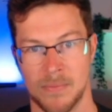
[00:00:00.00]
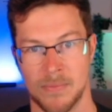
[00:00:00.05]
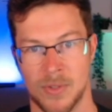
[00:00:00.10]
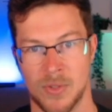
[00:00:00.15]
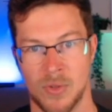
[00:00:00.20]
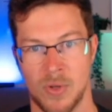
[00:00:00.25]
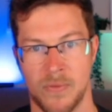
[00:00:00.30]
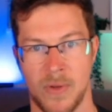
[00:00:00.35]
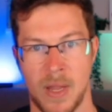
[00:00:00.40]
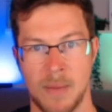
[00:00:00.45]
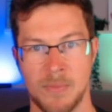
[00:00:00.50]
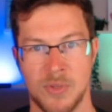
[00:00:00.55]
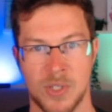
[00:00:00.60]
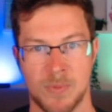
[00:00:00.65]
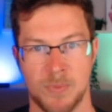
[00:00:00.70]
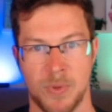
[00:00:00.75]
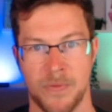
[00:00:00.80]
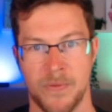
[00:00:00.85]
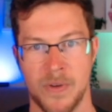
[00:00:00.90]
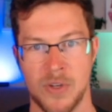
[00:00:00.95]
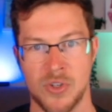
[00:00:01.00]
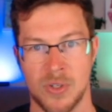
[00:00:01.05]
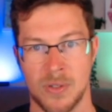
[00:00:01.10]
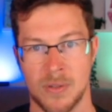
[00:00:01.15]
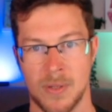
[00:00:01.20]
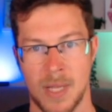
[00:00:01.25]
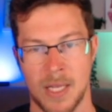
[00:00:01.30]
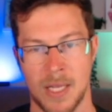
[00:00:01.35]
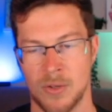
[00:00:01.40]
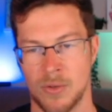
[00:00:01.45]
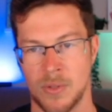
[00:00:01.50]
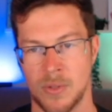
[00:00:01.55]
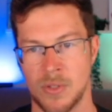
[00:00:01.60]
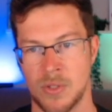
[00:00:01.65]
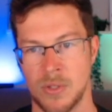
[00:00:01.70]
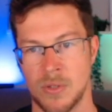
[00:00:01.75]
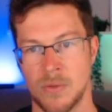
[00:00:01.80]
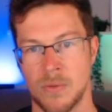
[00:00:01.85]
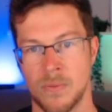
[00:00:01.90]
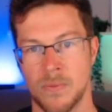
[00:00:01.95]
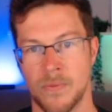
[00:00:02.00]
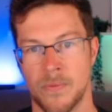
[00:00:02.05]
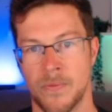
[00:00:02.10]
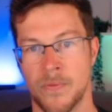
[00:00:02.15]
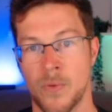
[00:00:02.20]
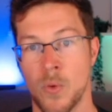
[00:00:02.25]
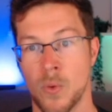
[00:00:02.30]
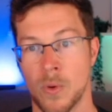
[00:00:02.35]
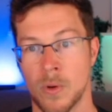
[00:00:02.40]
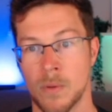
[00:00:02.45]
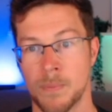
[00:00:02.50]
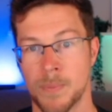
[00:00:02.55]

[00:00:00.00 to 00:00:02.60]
So if I'm just proficient, I could only do 4,